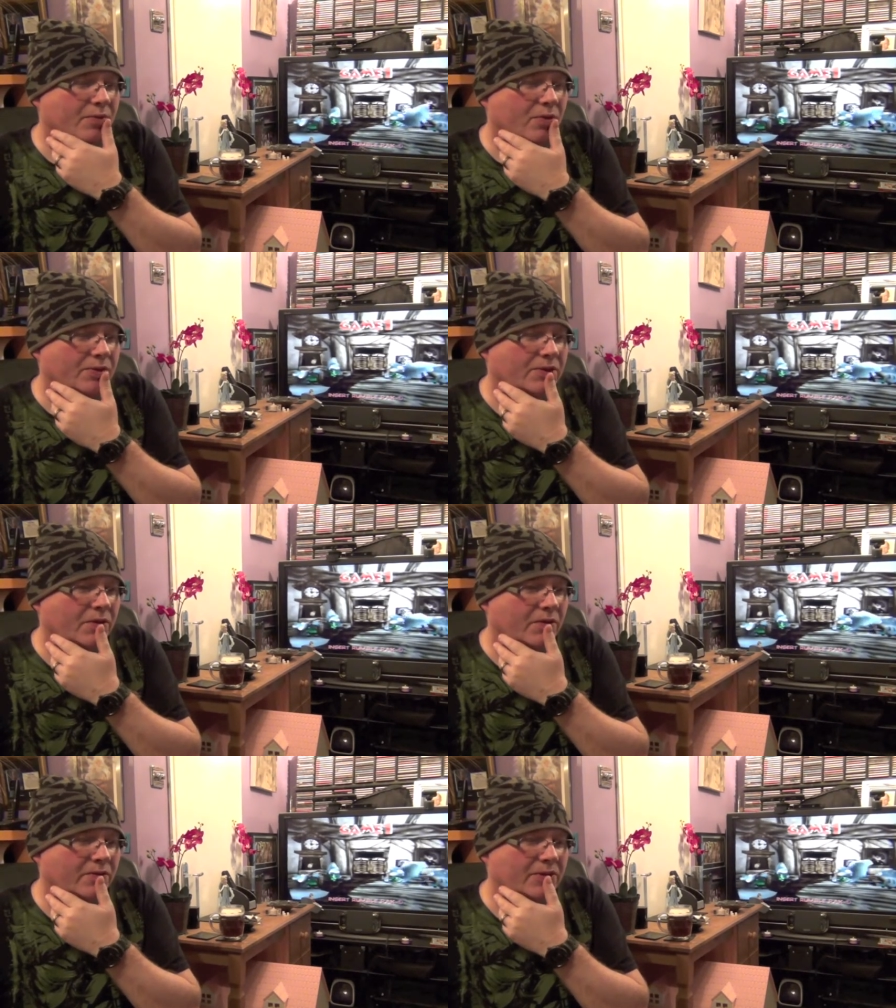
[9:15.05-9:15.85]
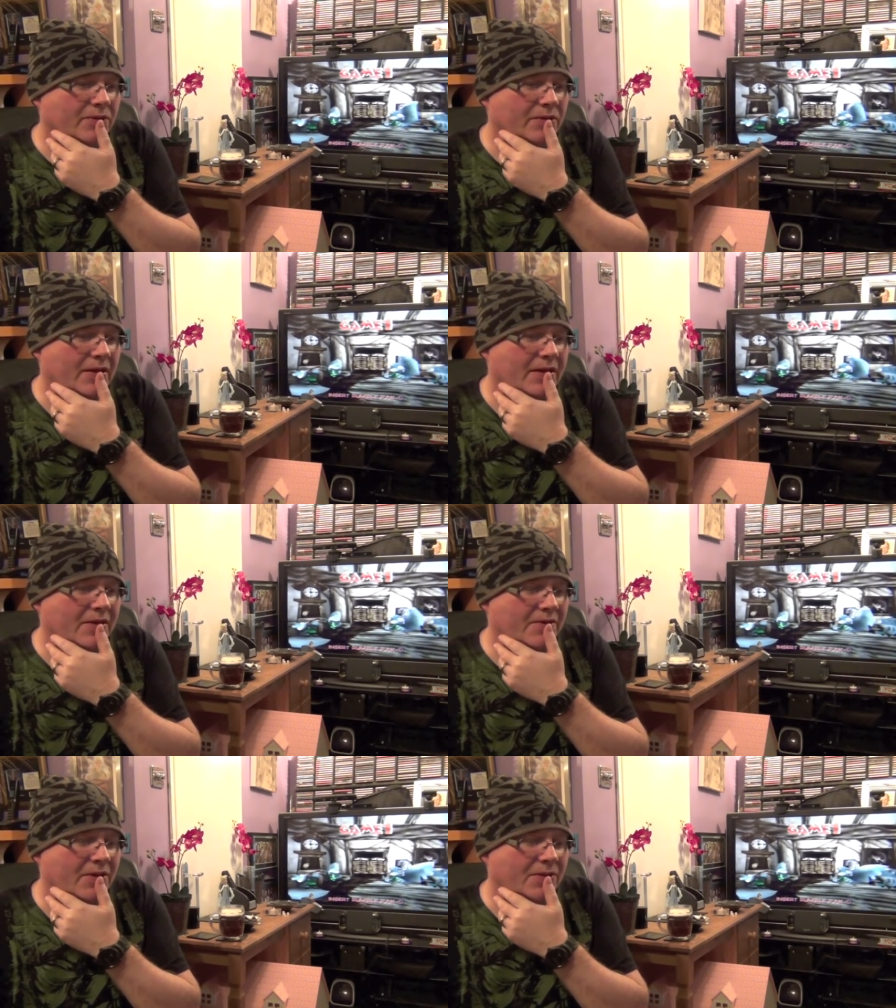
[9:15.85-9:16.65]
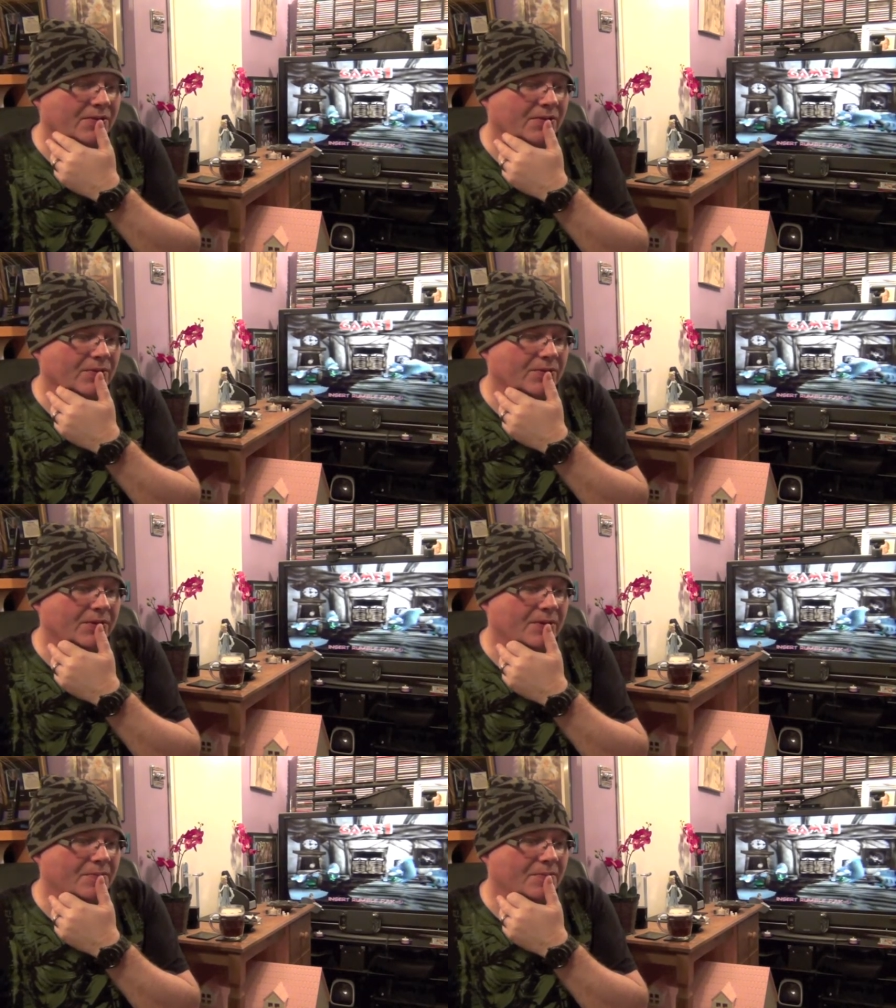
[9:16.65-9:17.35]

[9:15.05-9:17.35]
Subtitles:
ported over to any other consoles.